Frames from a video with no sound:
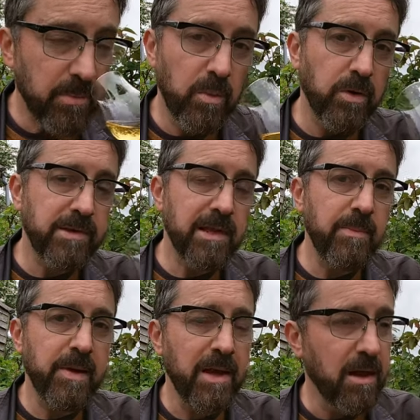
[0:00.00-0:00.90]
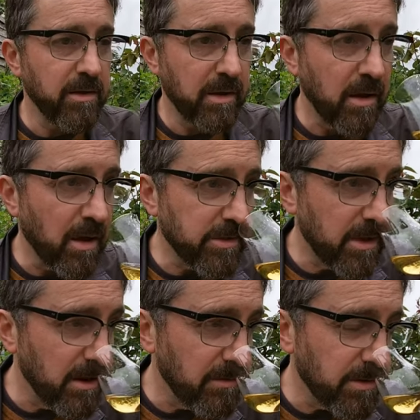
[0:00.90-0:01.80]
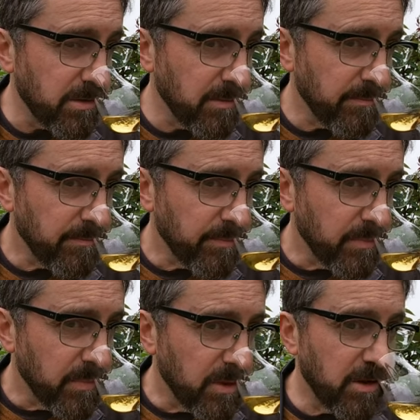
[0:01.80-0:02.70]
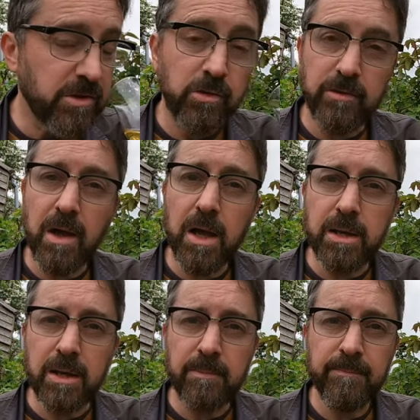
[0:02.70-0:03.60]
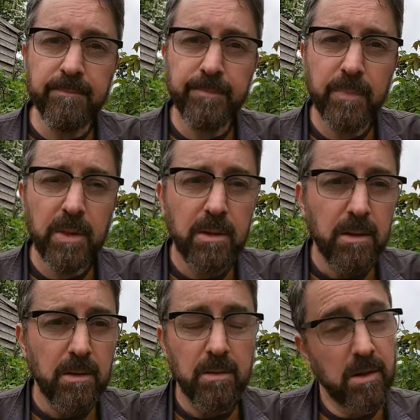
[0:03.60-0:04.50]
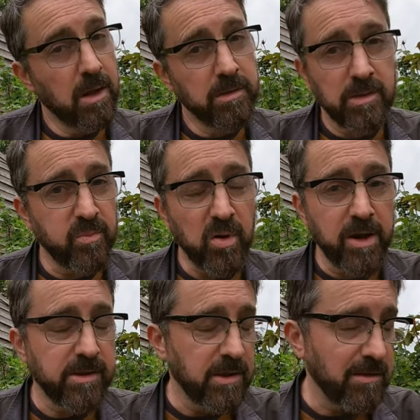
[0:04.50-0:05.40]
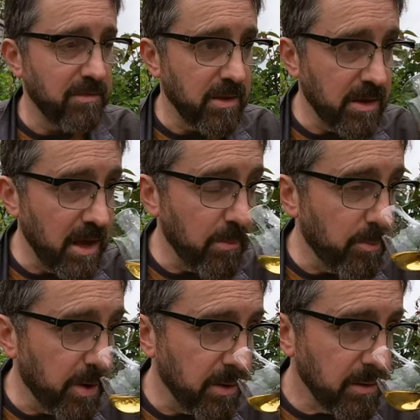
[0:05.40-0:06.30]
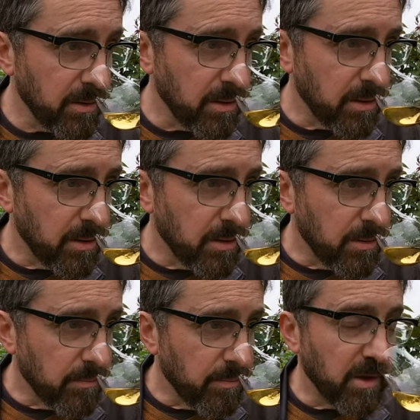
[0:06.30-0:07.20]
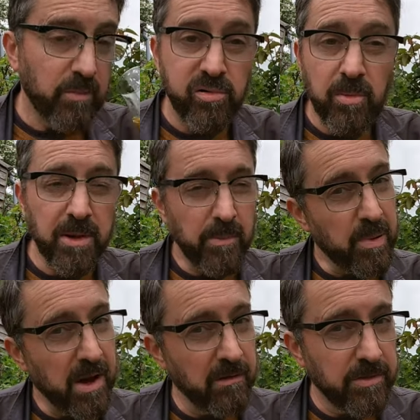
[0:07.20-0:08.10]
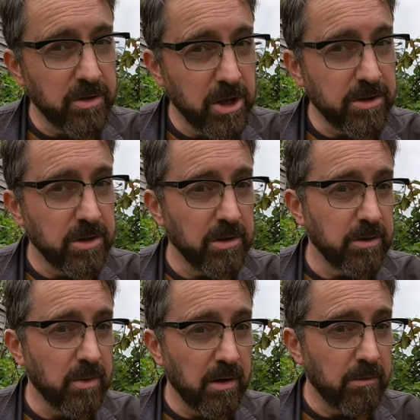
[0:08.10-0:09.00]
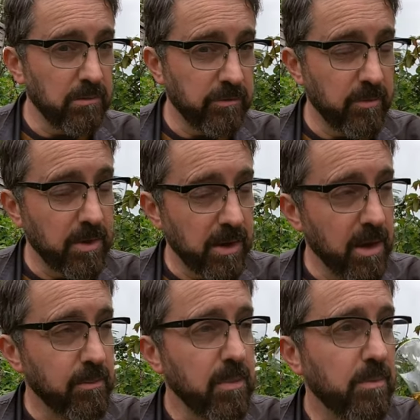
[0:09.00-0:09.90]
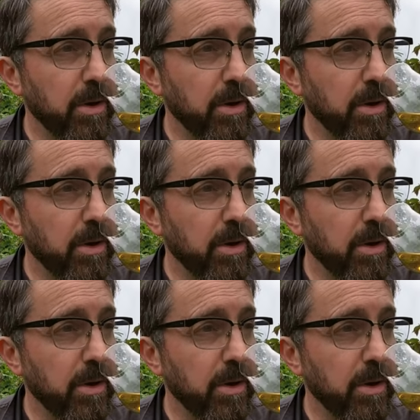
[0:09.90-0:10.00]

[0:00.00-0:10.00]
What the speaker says: But what's leaping out of the glass here is this sort of honey, unsurprising given the name, but and probably the power of suggestion as well from the name.